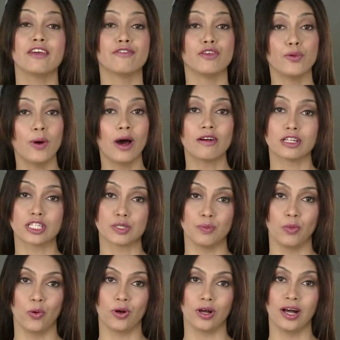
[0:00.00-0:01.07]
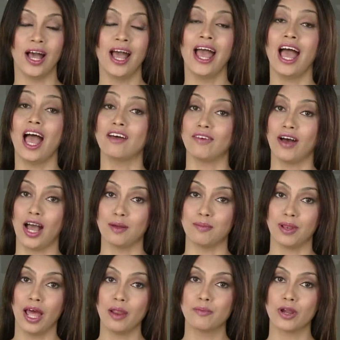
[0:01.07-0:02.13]
If you are a smoker, have high
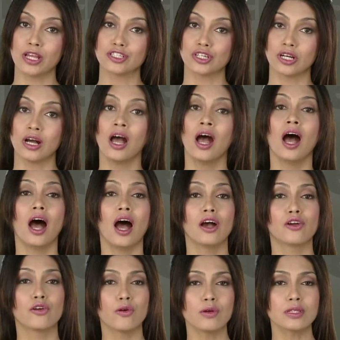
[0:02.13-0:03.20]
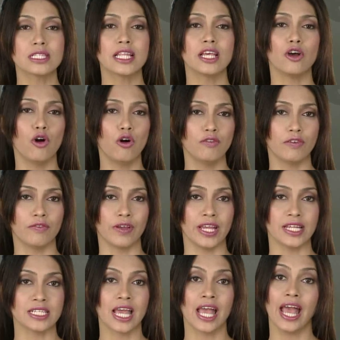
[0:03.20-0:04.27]
blood pressure, are grossly
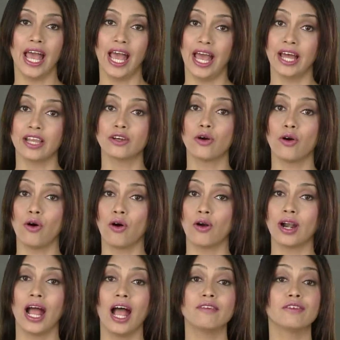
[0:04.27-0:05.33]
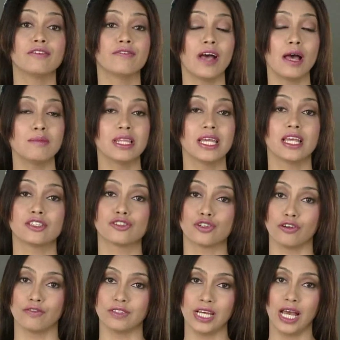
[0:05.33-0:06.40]
overweight, and or have a family history
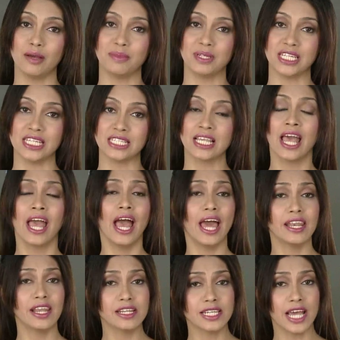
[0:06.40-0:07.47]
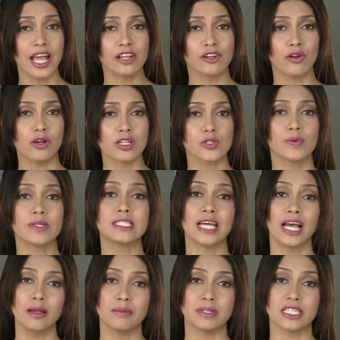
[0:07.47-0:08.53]
of diabetes and are diagnosed with
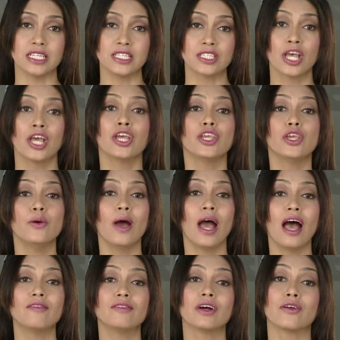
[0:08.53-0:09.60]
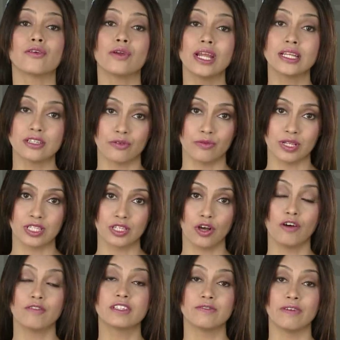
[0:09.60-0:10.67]
diabetes, you have a greater risk
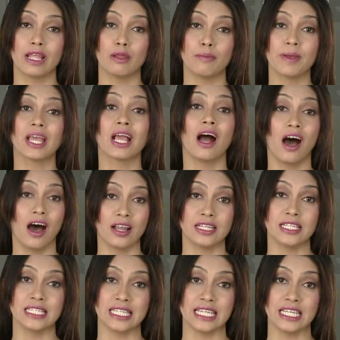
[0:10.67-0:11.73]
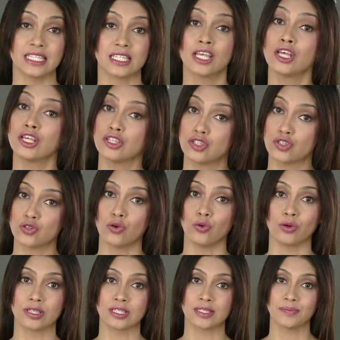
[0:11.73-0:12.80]
of developing heart disease,
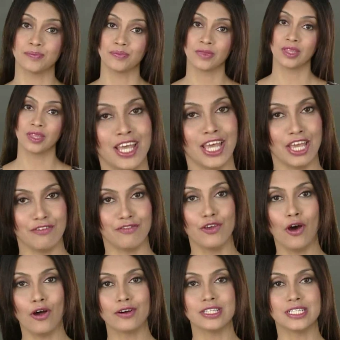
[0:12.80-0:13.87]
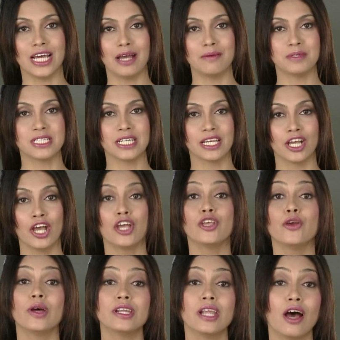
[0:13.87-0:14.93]
strokes. If you're a diabetic,
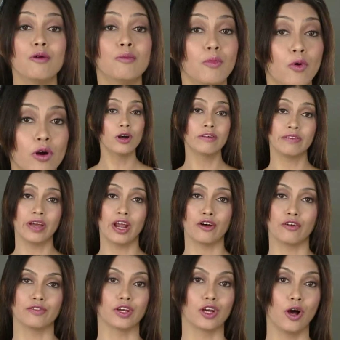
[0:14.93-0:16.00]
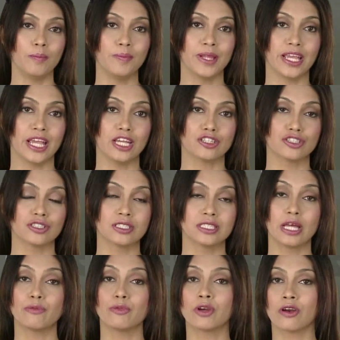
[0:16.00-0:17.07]
you're now more aware of the complications
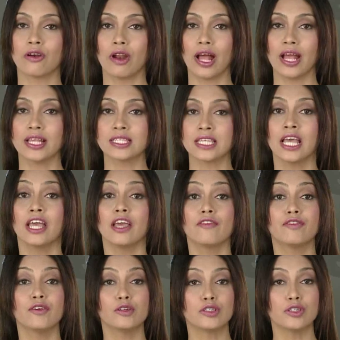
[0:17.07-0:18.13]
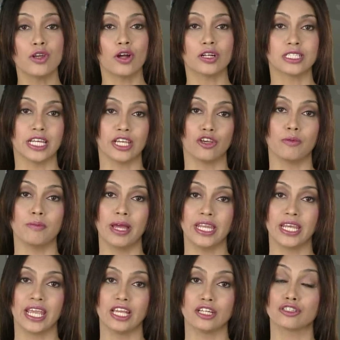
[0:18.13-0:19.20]
that would arise if you do not take your
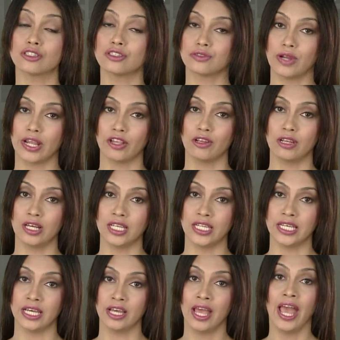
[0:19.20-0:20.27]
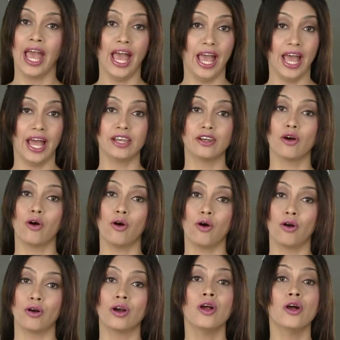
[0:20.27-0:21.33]
medications regularly and
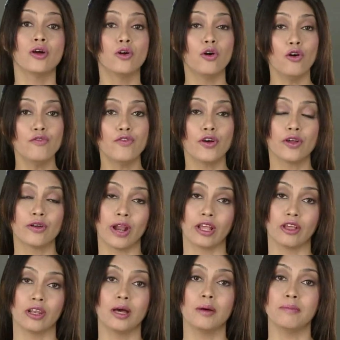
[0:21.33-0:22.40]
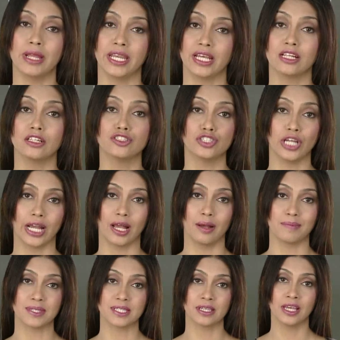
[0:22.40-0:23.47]
or go for your regular medical
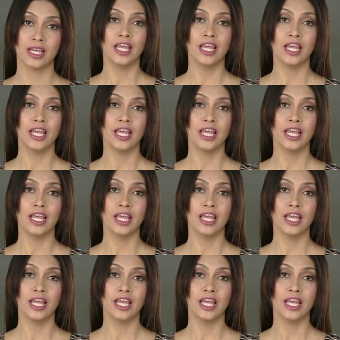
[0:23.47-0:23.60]
checkups.